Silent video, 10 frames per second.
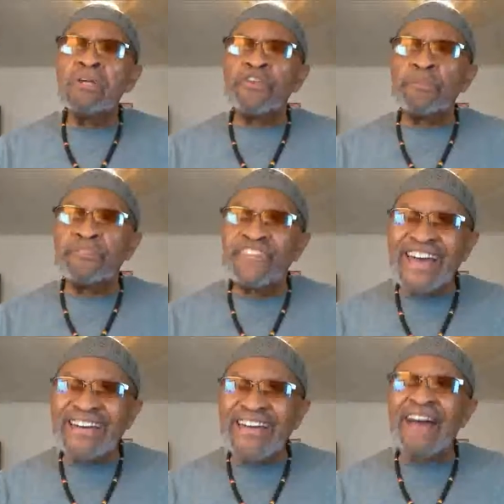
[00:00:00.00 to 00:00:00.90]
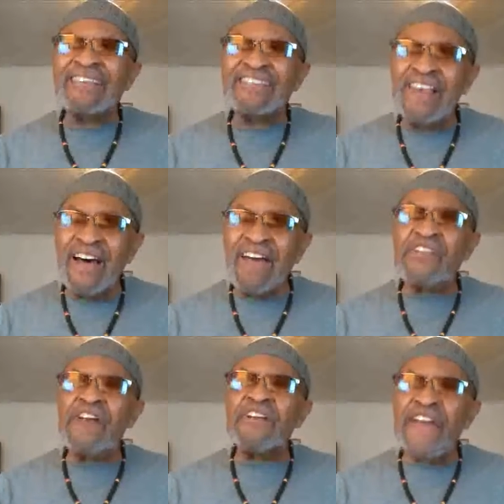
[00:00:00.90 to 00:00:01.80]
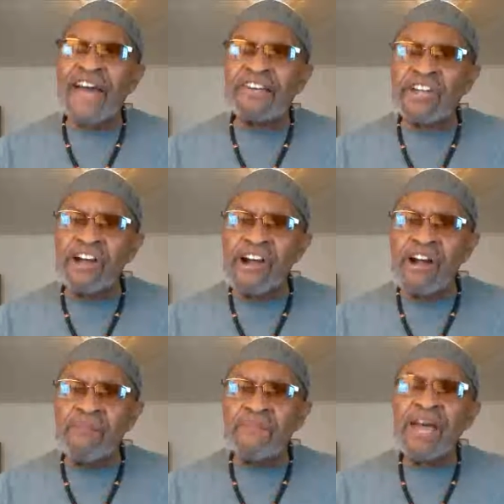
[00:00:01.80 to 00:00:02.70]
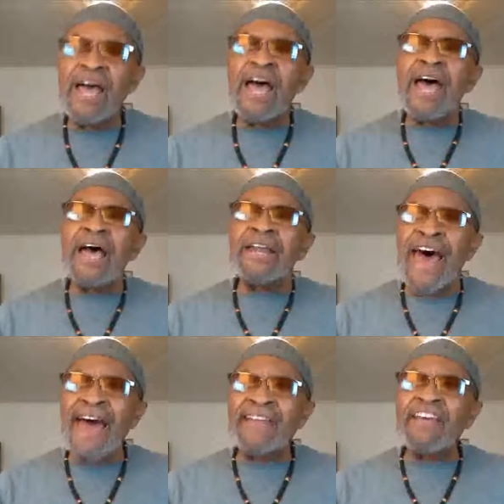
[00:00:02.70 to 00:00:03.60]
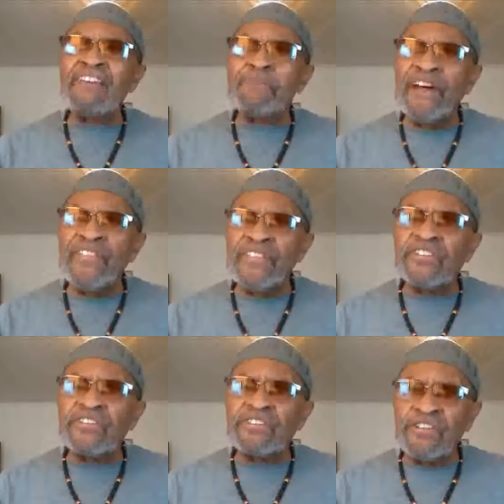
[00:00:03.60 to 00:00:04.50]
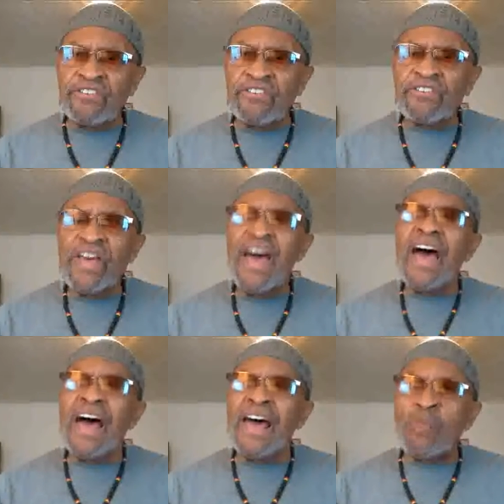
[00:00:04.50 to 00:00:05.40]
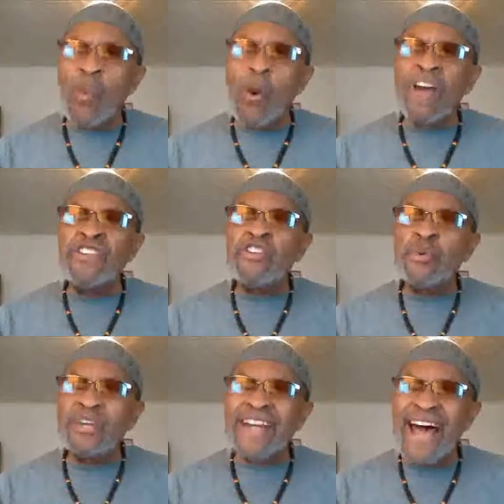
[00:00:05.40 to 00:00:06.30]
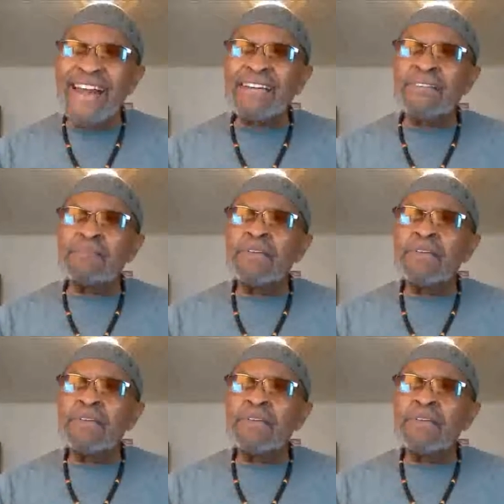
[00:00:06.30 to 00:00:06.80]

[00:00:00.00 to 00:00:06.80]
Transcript: subject ourselves under that term and act as brothers and sisters, as one united